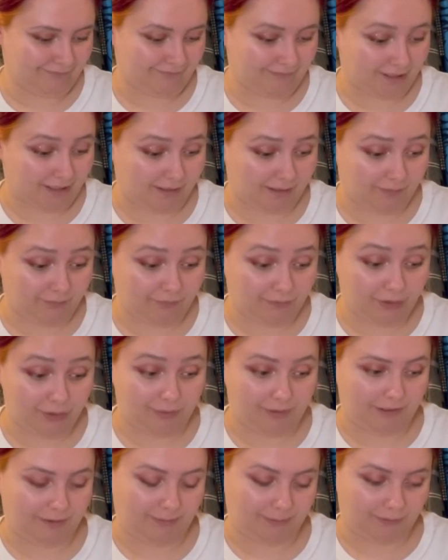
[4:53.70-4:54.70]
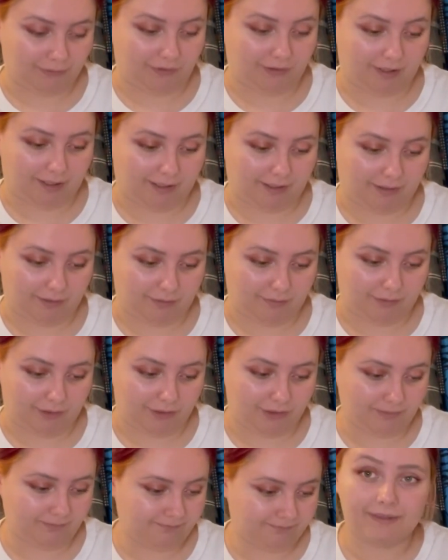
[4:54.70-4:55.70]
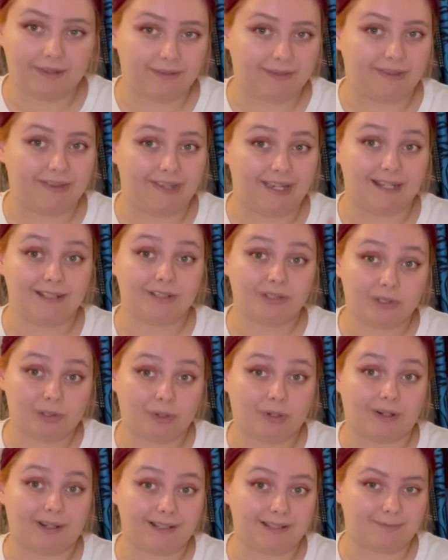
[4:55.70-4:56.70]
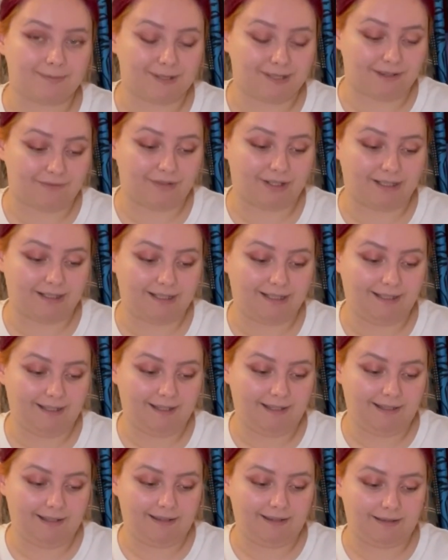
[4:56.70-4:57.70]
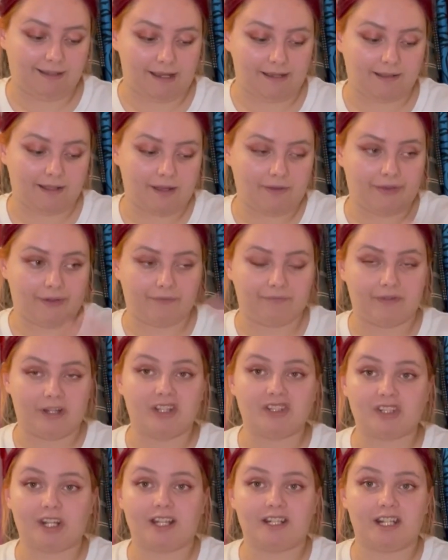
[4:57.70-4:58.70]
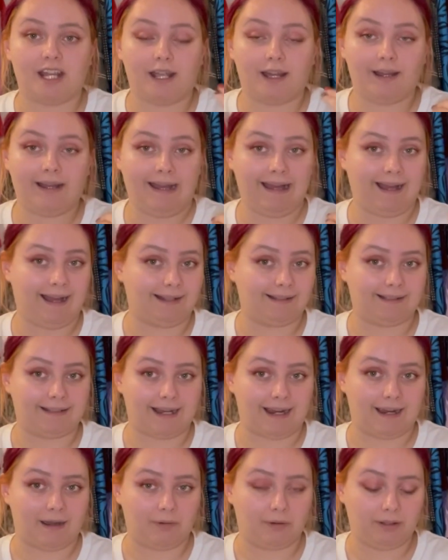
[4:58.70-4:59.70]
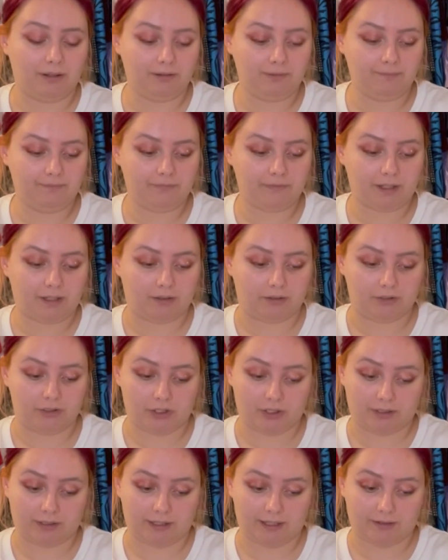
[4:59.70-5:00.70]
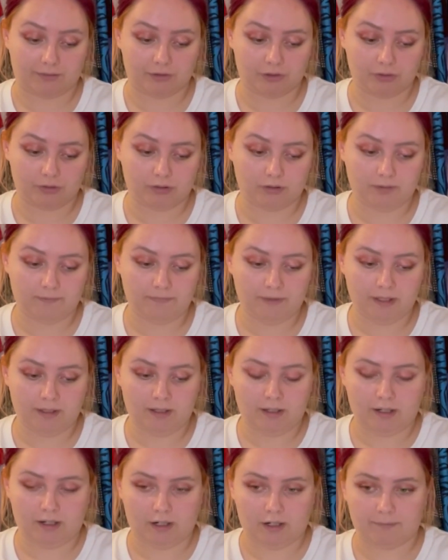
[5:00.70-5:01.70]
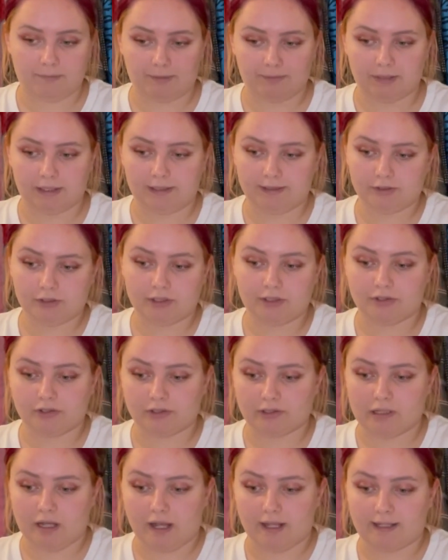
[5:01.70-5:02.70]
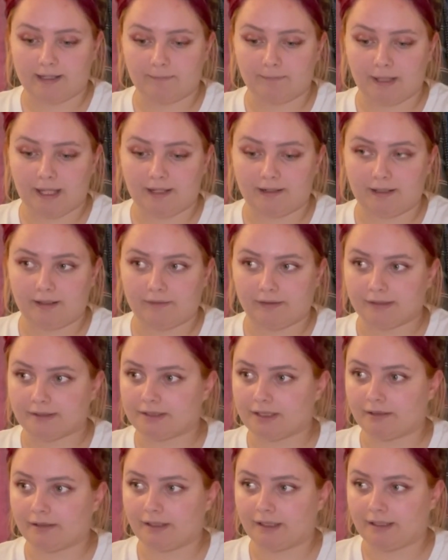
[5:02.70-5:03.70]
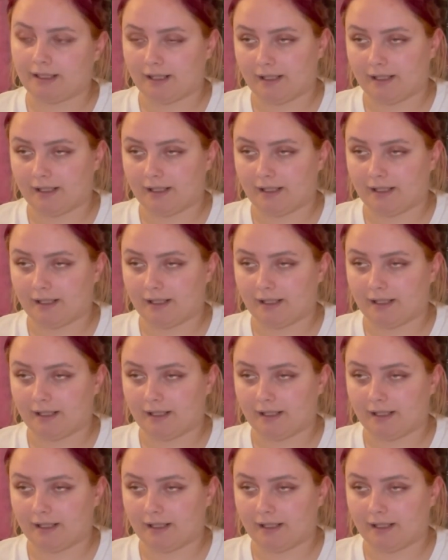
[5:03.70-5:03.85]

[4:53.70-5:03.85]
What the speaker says: Like a few weeks before I had COVID. That this drawing specifically, like the first idea had an hour It only took an hour to draw. I remember literally just lying in bed and then suddenly the